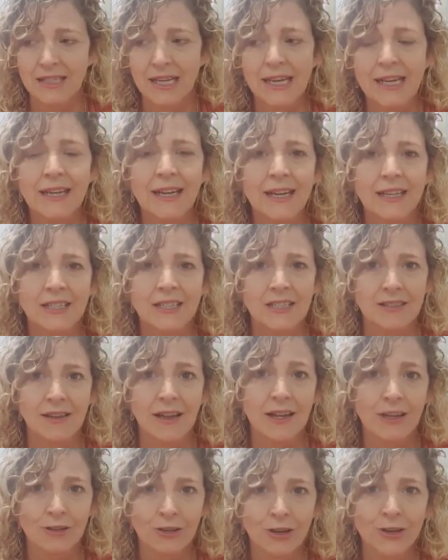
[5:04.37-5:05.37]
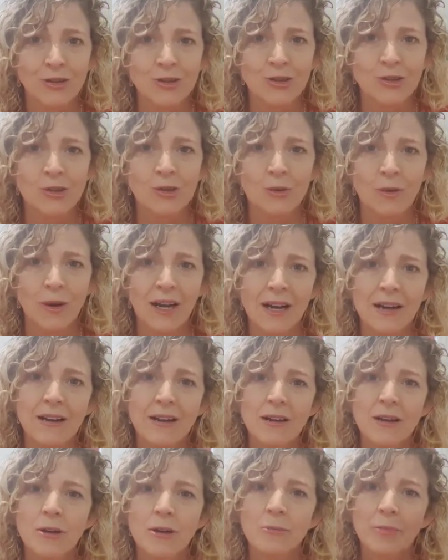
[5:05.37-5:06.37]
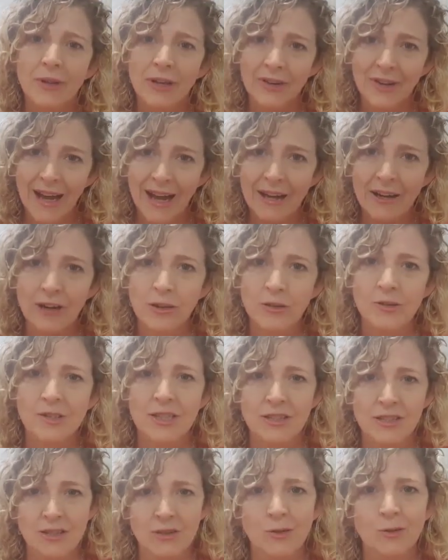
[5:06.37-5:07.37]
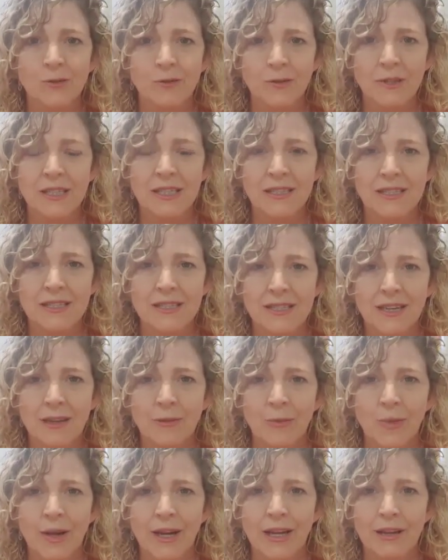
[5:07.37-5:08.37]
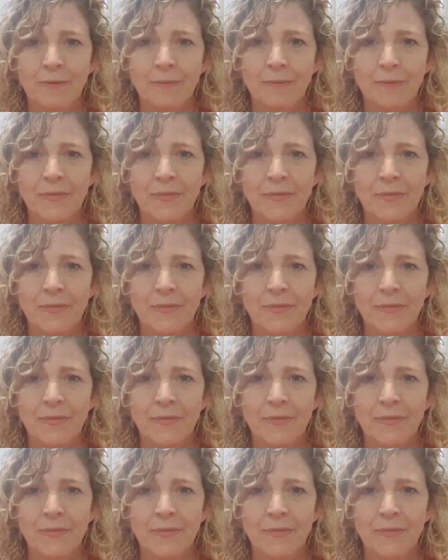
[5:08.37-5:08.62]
teenagers like those two are, but are adults and still feeling the same way.